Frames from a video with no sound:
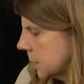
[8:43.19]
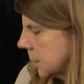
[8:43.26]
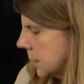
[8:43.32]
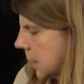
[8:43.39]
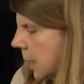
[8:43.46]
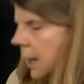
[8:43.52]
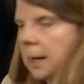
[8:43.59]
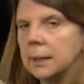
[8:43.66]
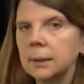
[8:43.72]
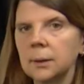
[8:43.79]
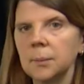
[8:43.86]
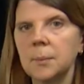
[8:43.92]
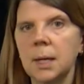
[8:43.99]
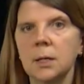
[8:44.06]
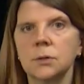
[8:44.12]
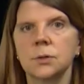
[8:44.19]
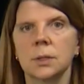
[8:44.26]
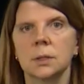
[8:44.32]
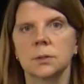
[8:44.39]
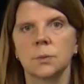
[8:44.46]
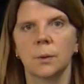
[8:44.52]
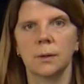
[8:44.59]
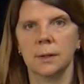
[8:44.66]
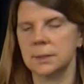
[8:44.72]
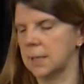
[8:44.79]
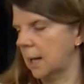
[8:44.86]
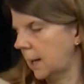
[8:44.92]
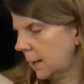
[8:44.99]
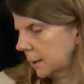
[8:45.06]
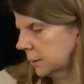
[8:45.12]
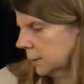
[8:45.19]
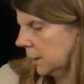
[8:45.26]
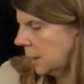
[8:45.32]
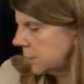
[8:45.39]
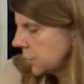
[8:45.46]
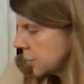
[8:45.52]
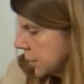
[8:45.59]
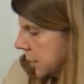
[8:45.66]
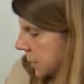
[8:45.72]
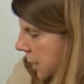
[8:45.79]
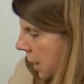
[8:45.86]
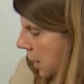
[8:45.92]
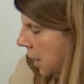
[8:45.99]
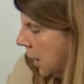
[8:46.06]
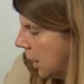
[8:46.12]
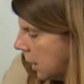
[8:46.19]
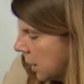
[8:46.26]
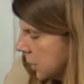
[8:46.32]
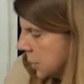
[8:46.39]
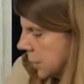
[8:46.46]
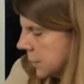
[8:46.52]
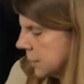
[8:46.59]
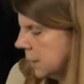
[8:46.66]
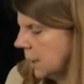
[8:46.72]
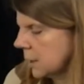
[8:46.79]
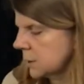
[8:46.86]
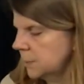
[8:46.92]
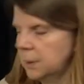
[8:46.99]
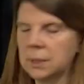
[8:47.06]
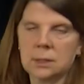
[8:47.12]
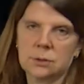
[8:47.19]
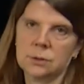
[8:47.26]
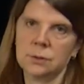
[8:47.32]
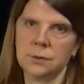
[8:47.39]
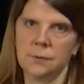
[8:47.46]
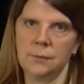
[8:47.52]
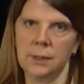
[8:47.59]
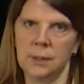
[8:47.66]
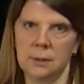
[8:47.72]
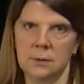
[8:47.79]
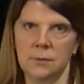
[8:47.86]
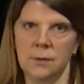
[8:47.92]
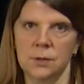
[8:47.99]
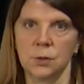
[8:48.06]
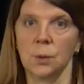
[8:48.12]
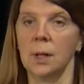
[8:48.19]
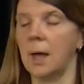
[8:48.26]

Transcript: it's a diagonal matrix where the diagonal entries are just the exponentials of the individual